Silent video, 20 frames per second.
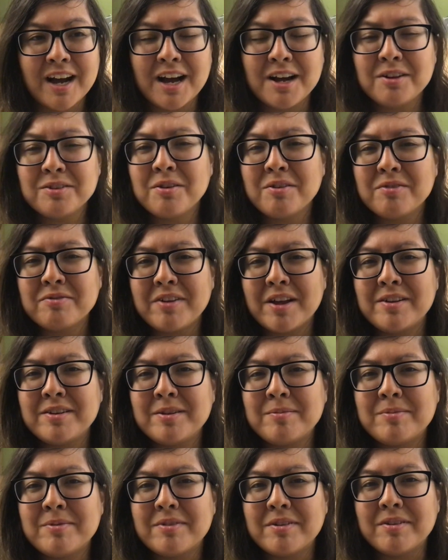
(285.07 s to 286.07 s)
I don't know if
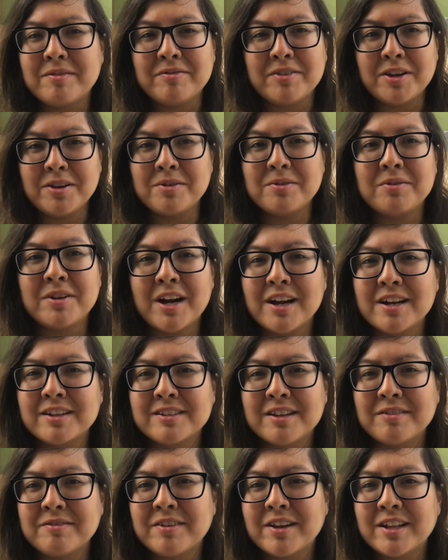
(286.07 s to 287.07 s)
any of you guys
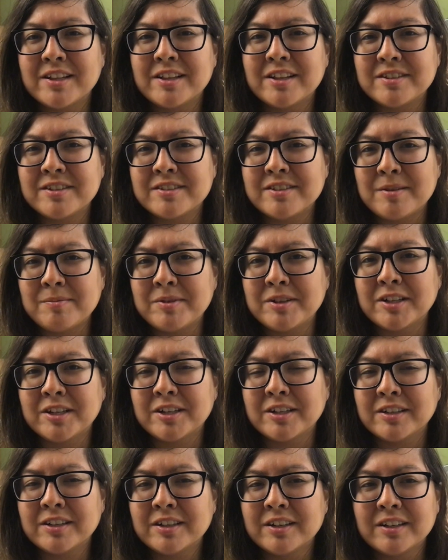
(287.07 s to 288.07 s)
have had this
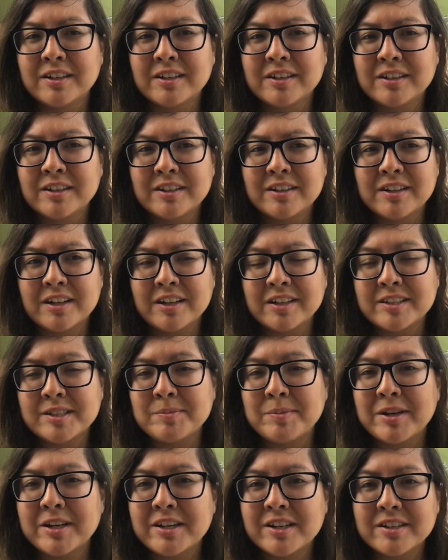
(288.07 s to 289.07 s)
similar
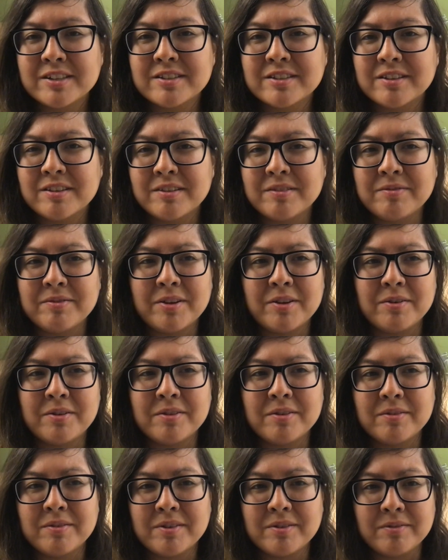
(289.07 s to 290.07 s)
experience, if
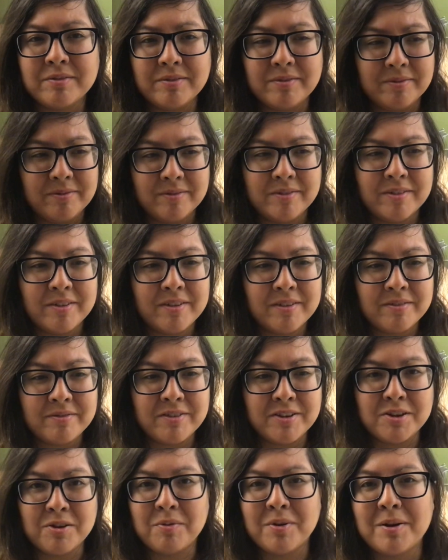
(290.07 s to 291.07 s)
you
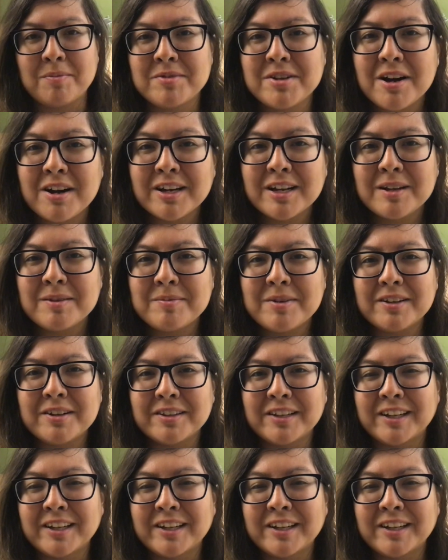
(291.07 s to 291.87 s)
know what I'm talking about.